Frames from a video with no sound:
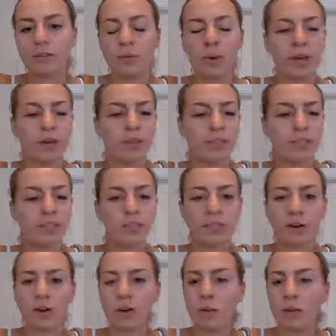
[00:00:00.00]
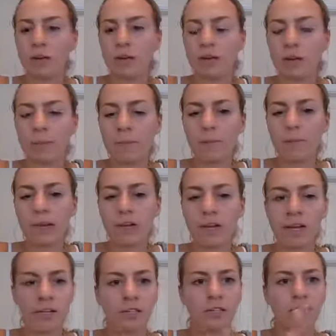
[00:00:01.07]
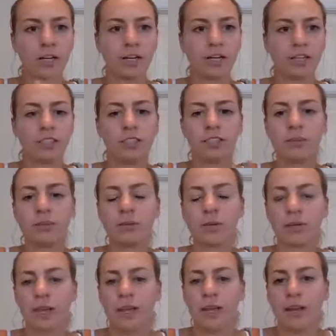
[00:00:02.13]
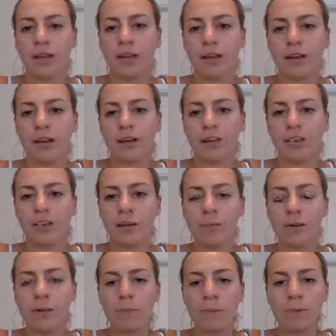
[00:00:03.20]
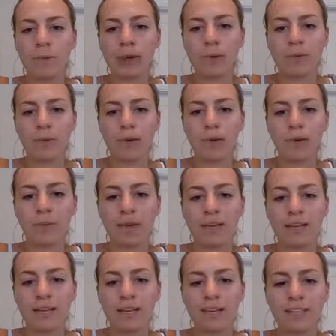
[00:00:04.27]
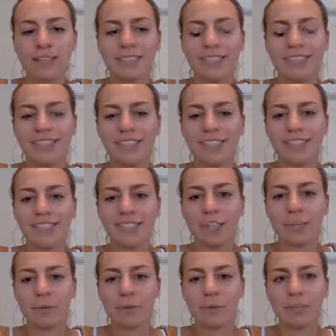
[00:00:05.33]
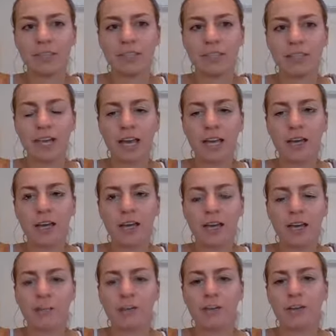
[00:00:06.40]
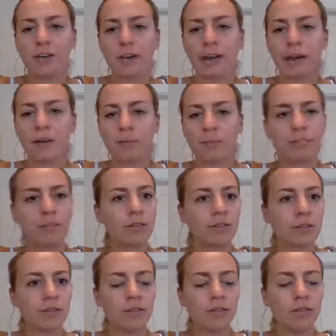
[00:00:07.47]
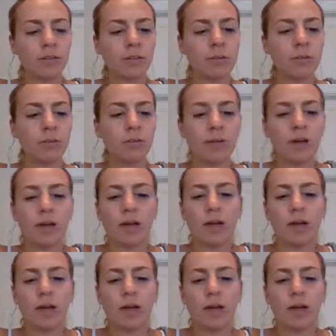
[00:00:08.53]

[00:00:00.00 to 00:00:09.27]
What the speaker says: the YMCAs are opening up on Monday, or starting to. And so I'm hoping that we're on our way to seeing each other in person again. But for now, I'm still here for you.